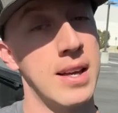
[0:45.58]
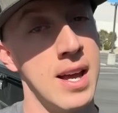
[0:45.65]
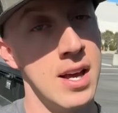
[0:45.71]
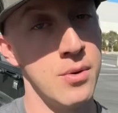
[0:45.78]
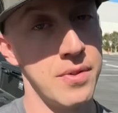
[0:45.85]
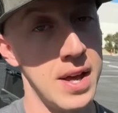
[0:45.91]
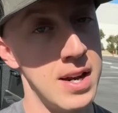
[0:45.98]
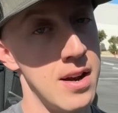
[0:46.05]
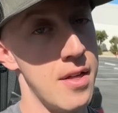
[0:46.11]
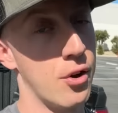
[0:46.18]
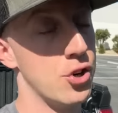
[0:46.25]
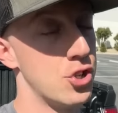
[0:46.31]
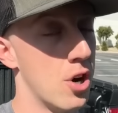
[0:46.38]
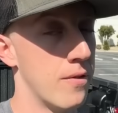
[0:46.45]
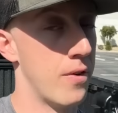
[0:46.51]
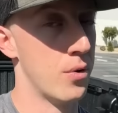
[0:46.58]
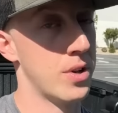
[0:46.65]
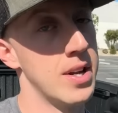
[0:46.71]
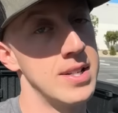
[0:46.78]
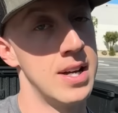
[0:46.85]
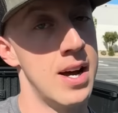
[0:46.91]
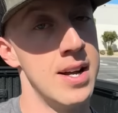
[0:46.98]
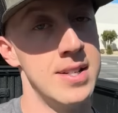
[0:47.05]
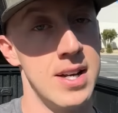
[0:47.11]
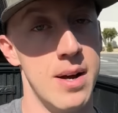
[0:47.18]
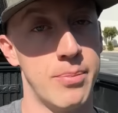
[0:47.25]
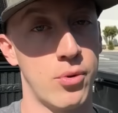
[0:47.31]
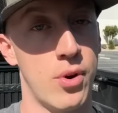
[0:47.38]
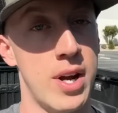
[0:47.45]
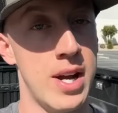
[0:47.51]
again with another Charboni Designs
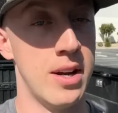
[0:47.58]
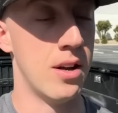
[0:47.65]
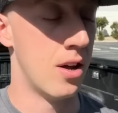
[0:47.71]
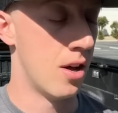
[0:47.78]
upgrade